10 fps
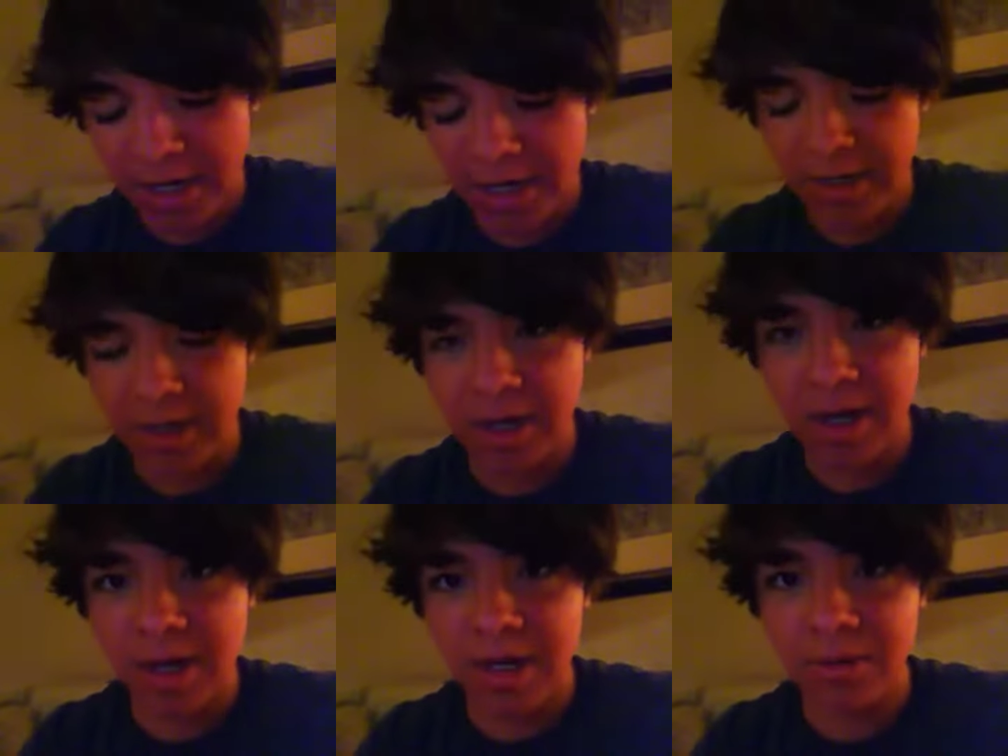and
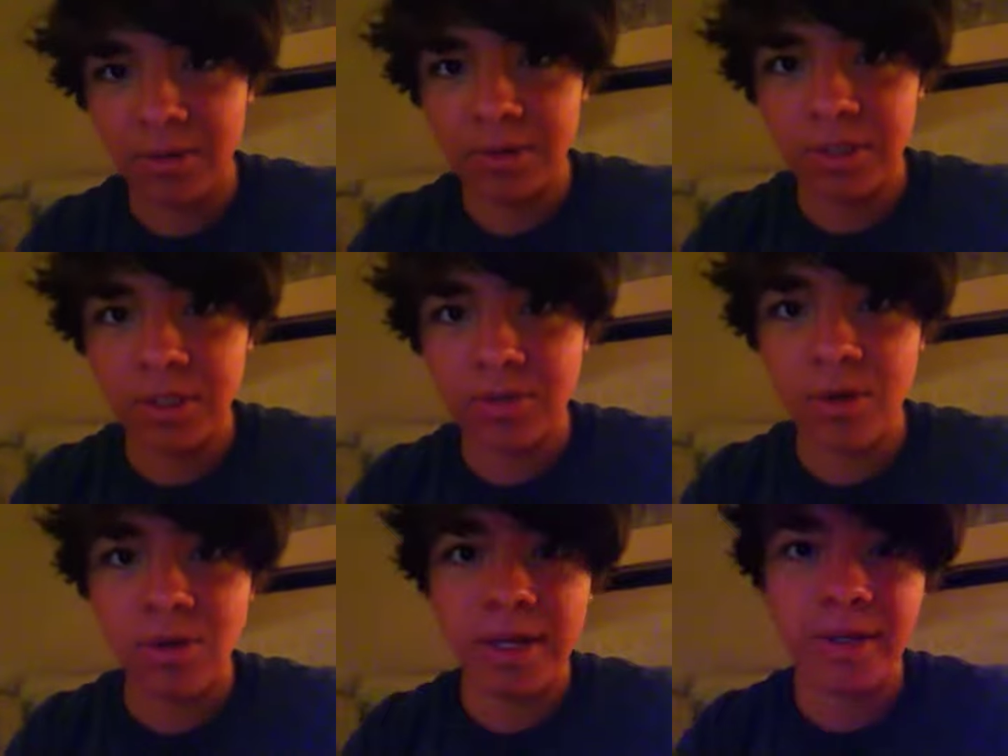I will see you
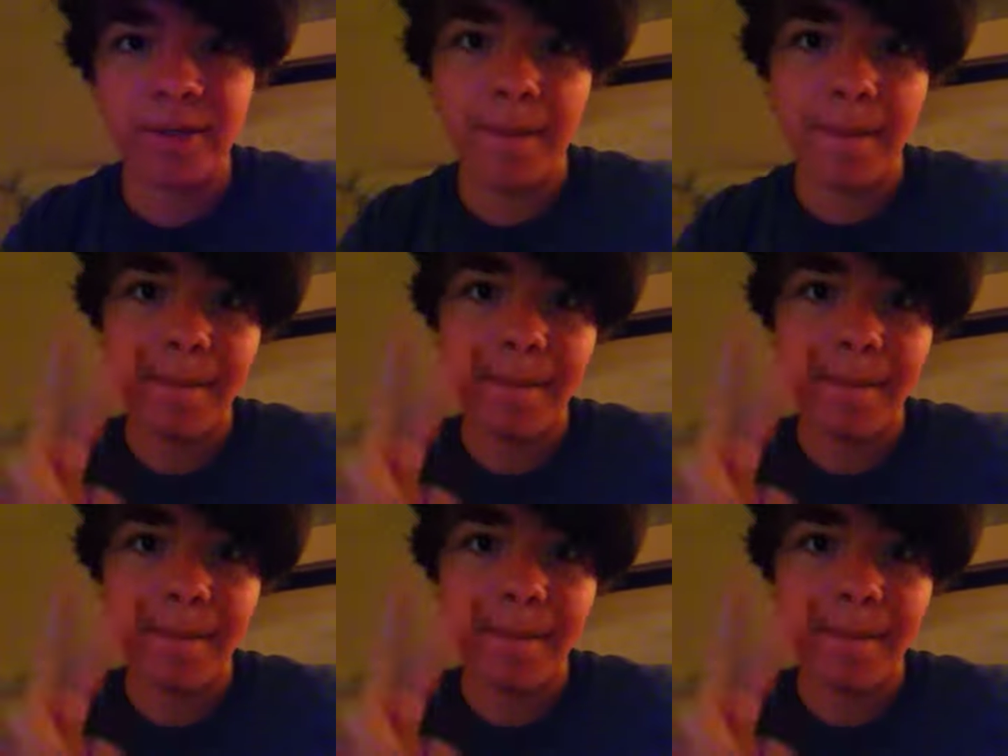all later.